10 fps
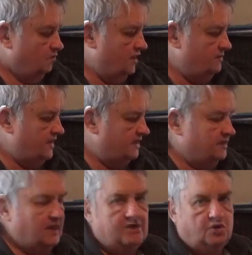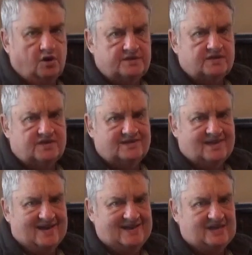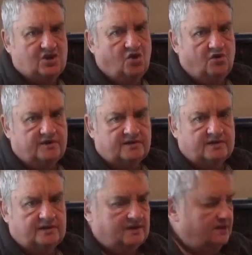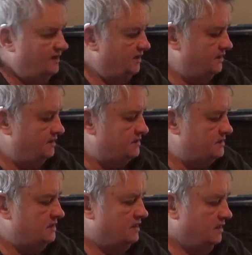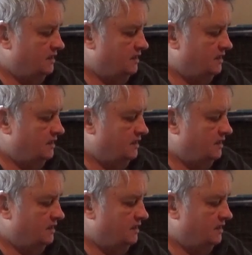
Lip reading: way back in 1989, so yes,